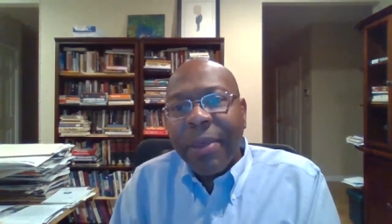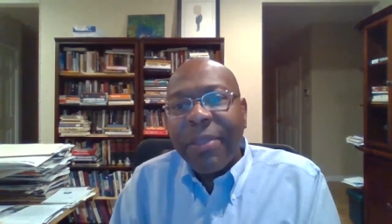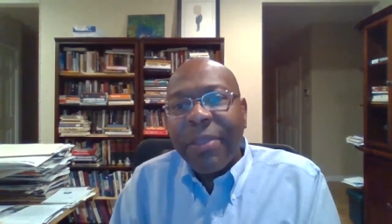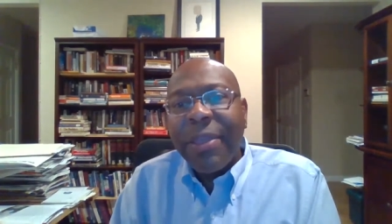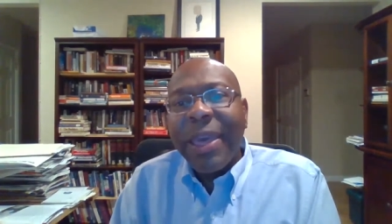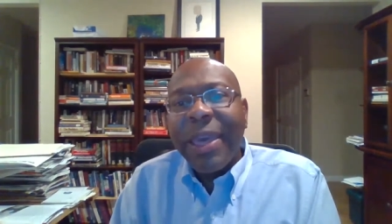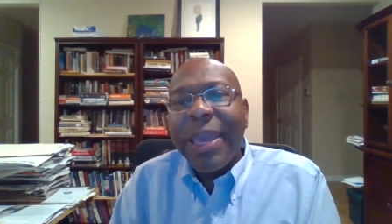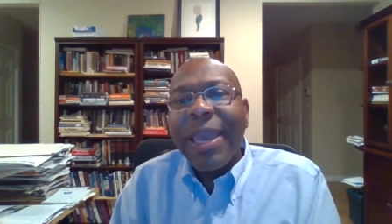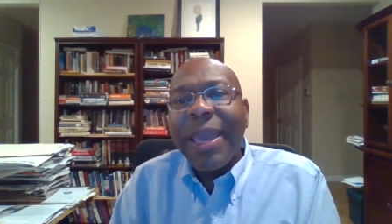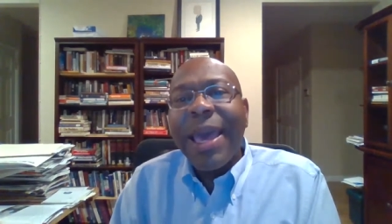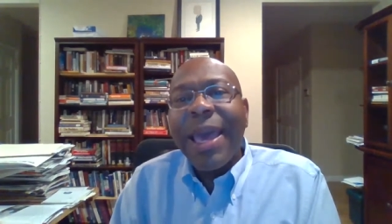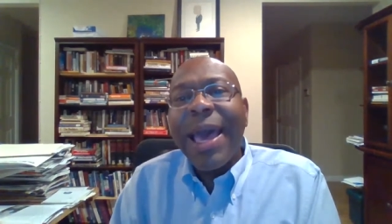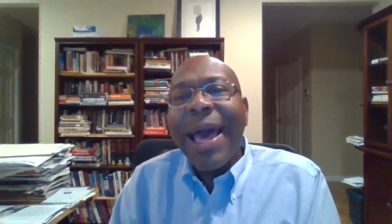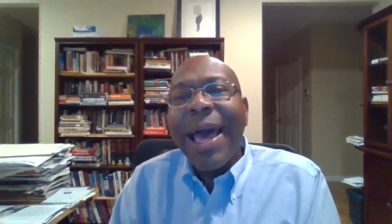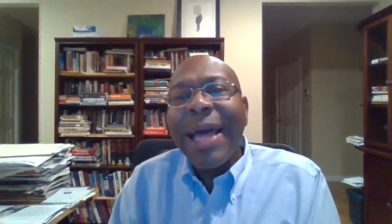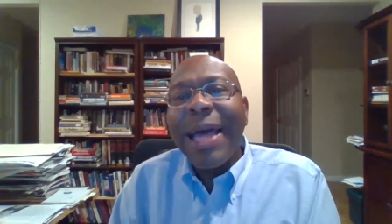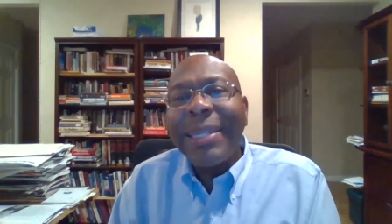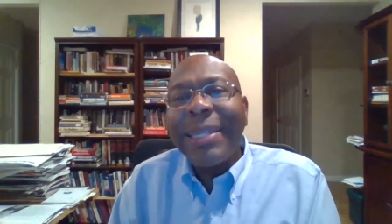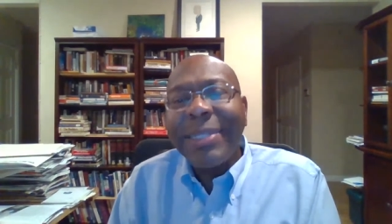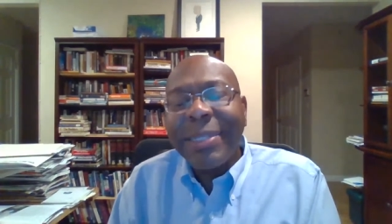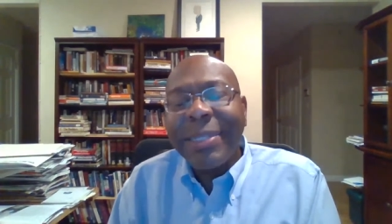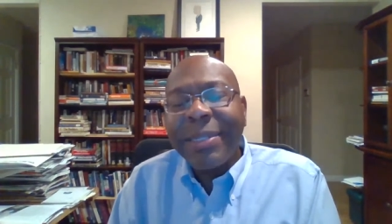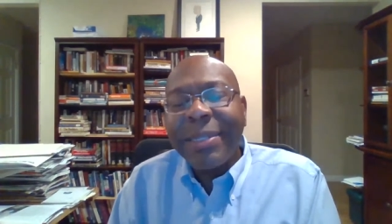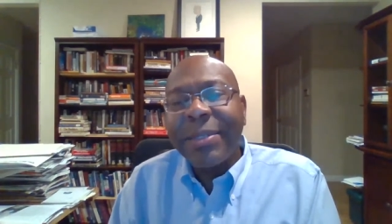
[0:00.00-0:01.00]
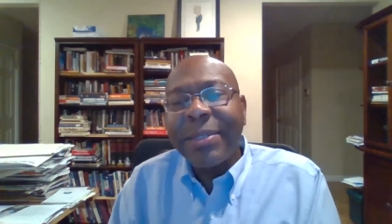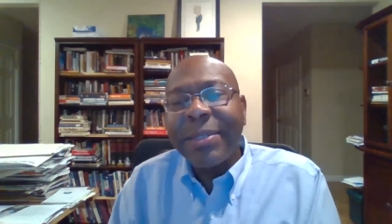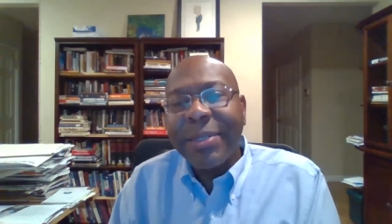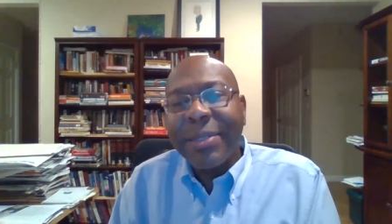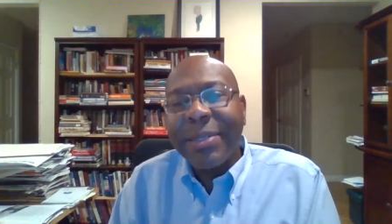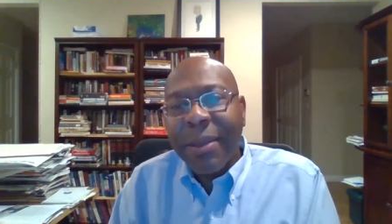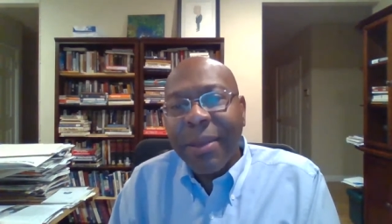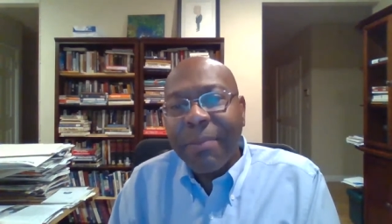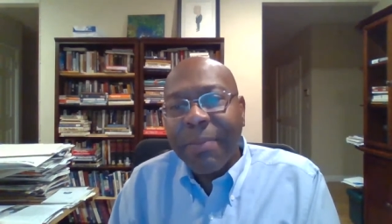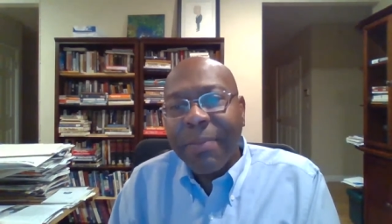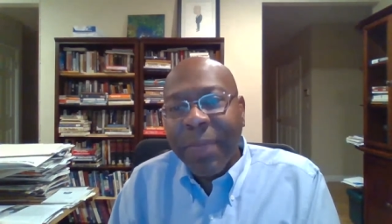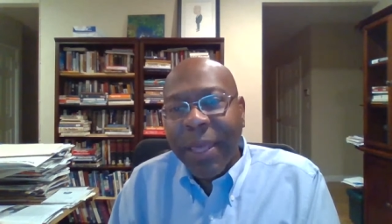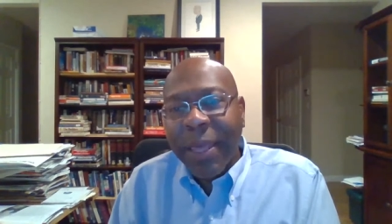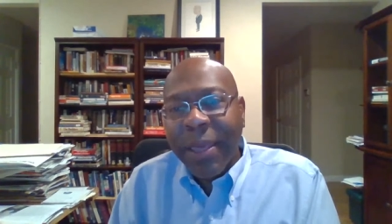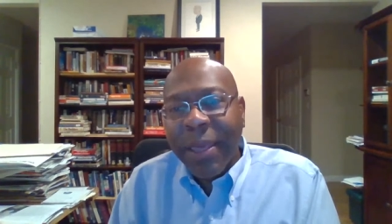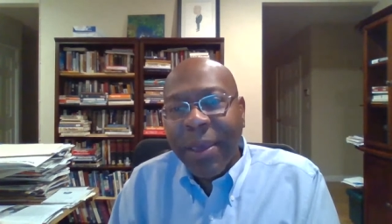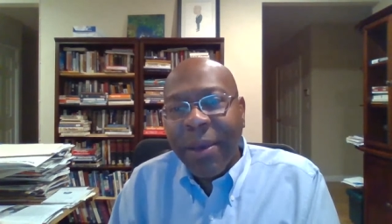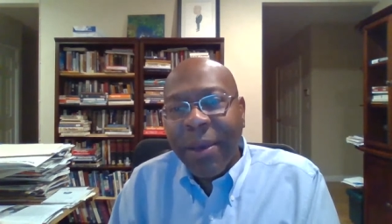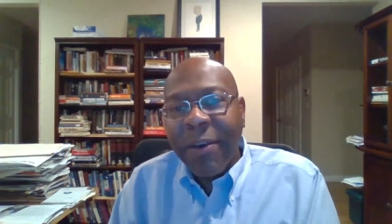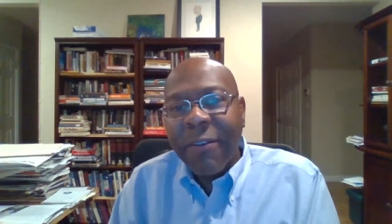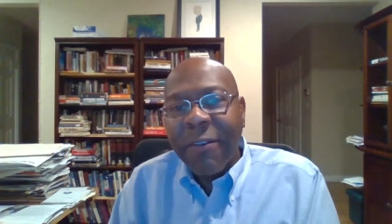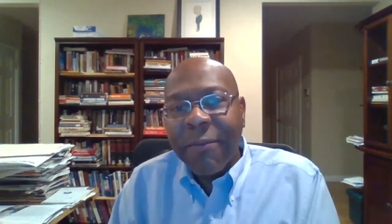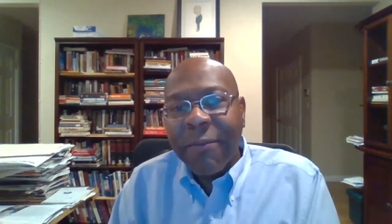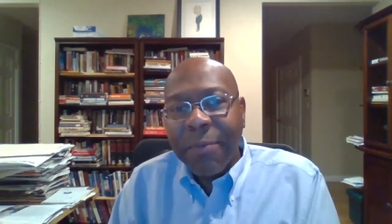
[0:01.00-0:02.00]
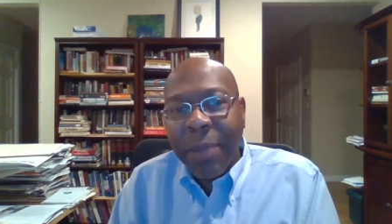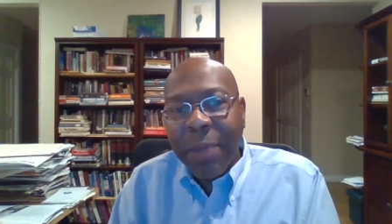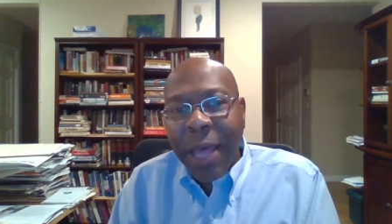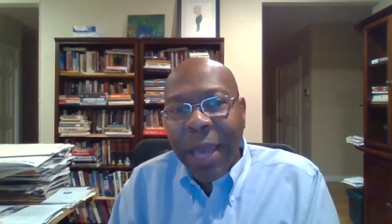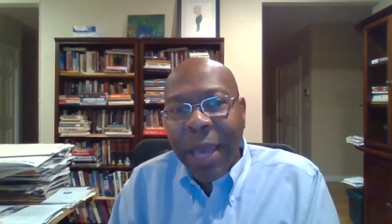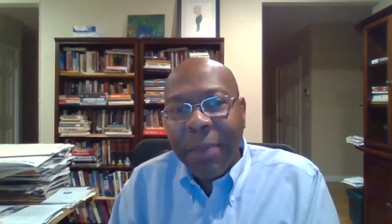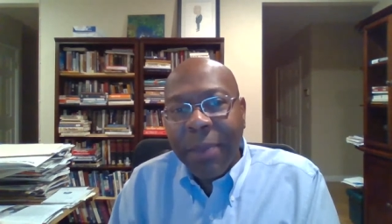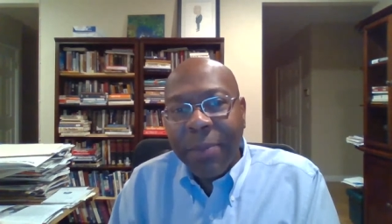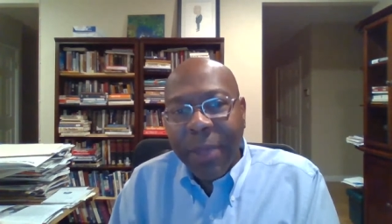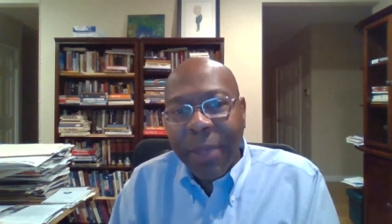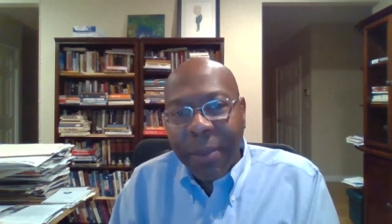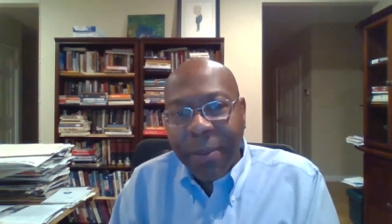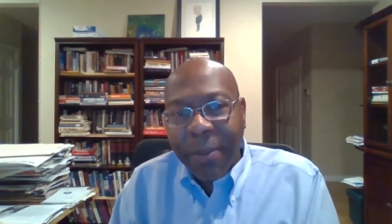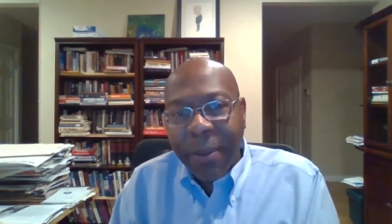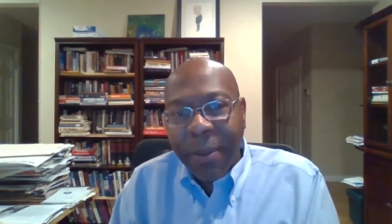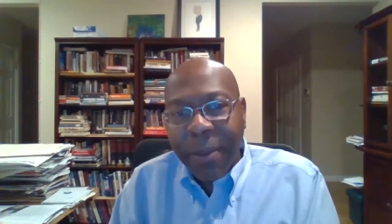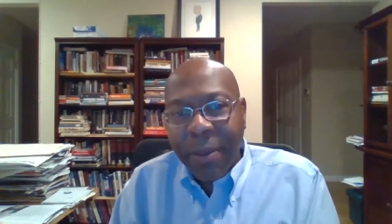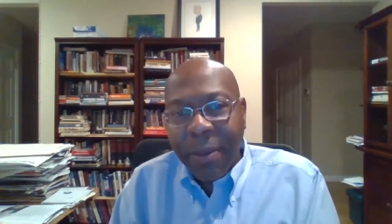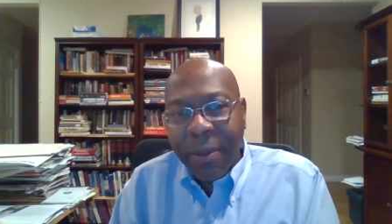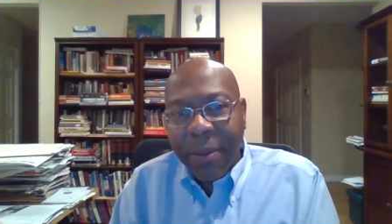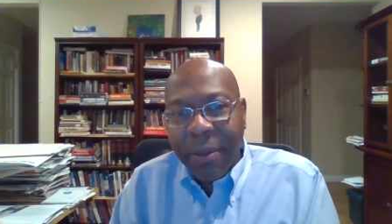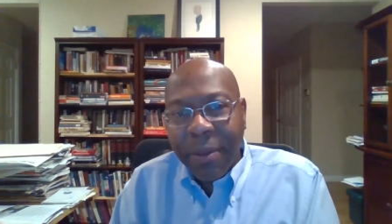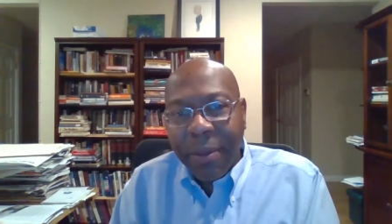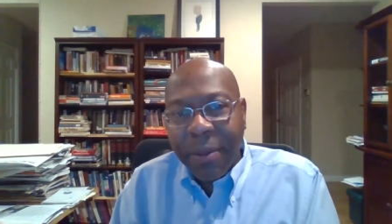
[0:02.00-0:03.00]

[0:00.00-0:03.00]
They asked something of black people.